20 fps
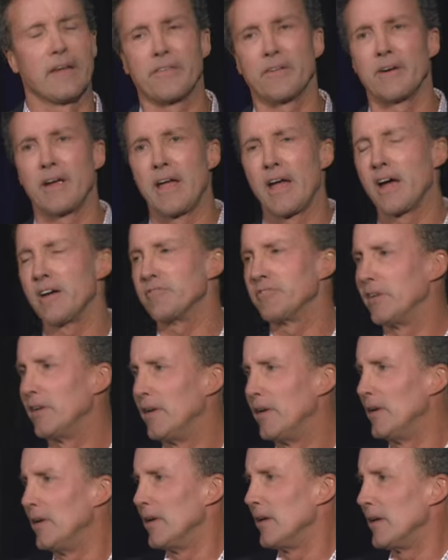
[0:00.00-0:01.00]
the other half
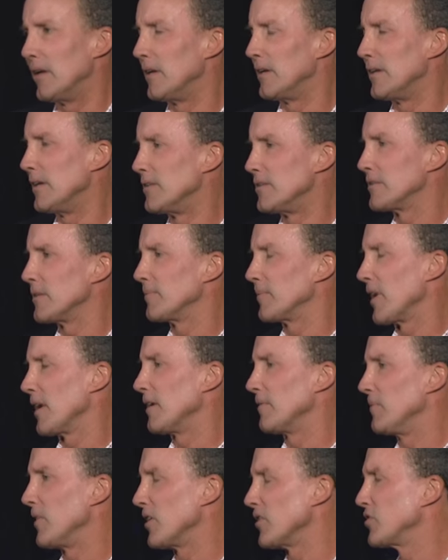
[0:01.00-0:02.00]
in some
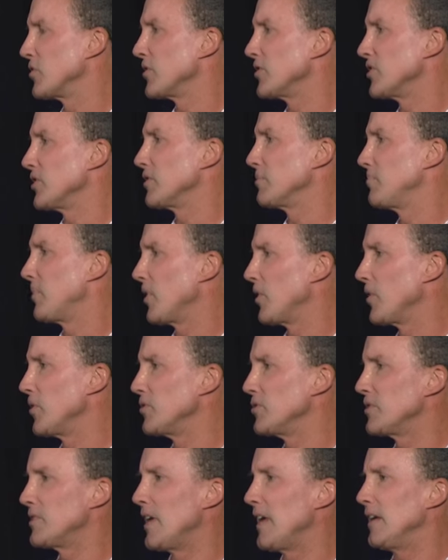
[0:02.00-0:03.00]
kind of meretricious
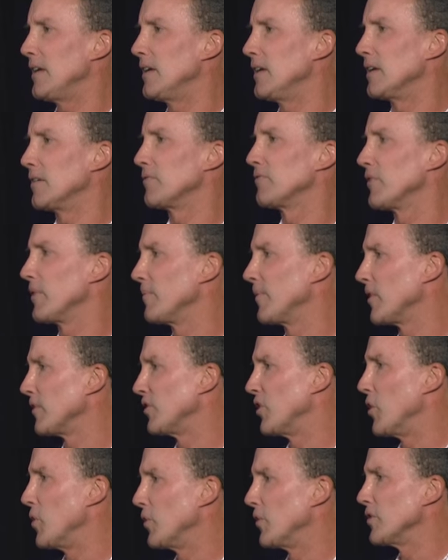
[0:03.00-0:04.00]
pose, taking it from their
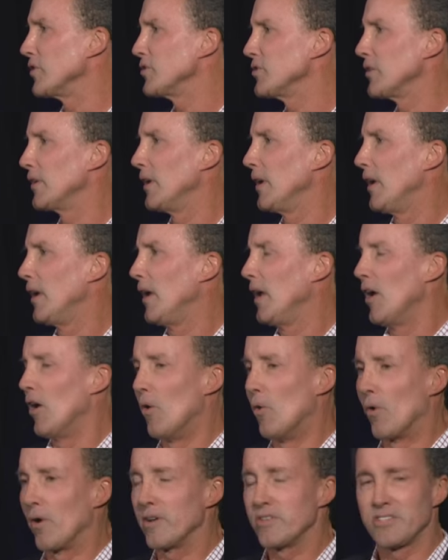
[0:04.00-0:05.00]
donors.
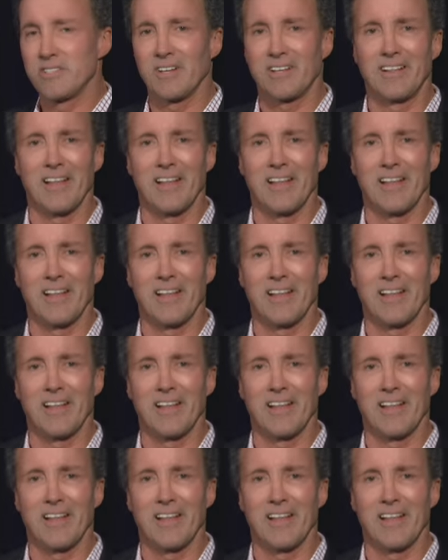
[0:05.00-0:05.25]
Or it's the